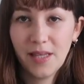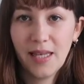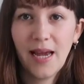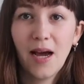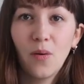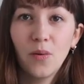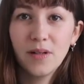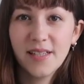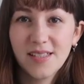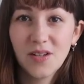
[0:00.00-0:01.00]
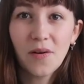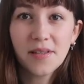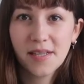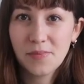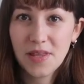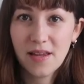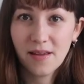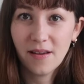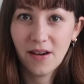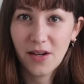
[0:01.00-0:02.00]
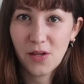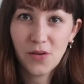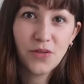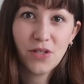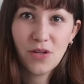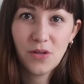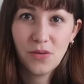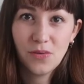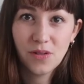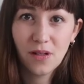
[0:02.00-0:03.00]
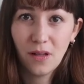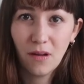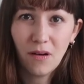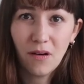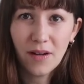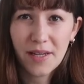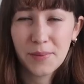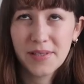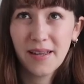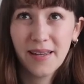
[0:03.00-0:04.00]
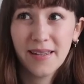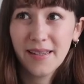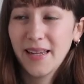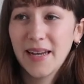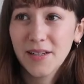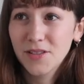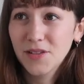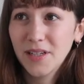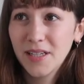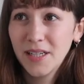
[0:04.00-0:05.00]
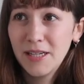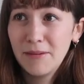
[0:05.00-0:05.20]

Now, it's not something I used to use a lot. It was like an extra